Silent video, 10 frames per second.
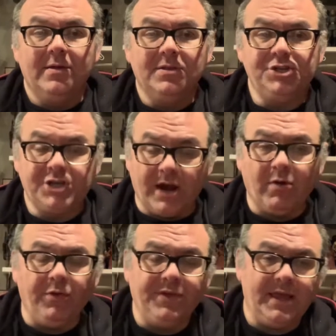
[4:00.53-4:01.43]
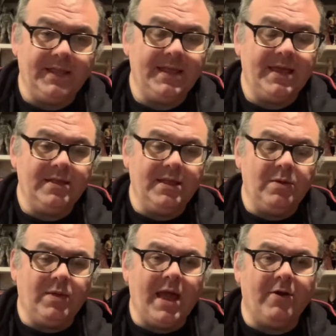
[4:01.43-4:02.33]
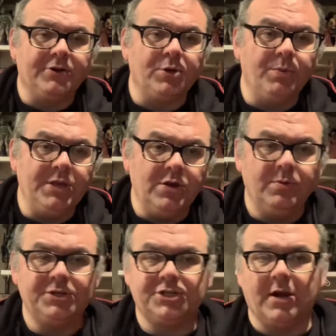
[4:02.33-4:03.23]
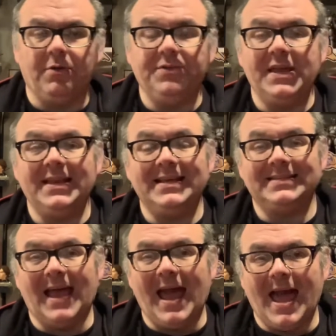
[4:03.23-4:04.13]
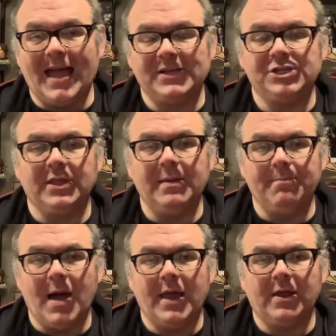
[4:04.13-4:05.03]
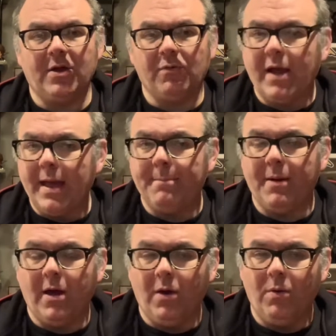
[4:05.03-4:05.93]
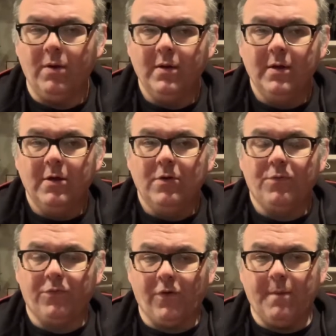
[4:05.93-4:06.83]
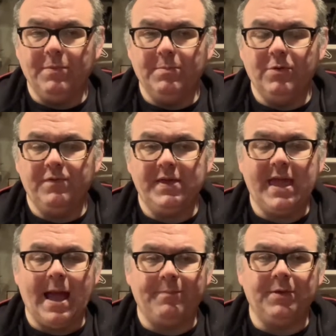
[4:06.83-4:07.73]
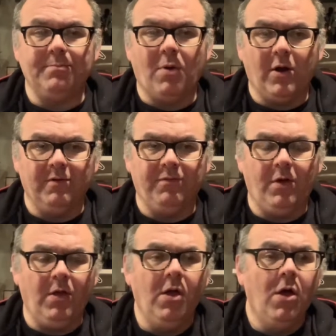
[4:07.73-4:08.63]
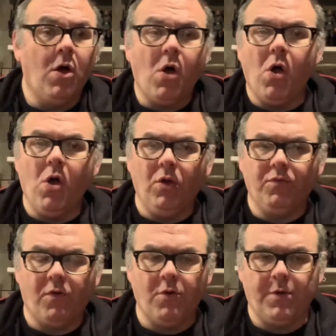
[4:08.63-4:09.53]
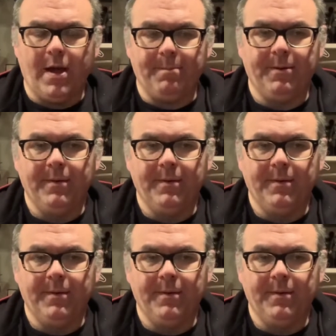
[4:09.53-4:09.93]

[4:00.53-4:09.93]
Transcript: Geraldine, the character we knew as Geraldine, is actually Monica Rambeau from the movie Captain Marvel, all grown up.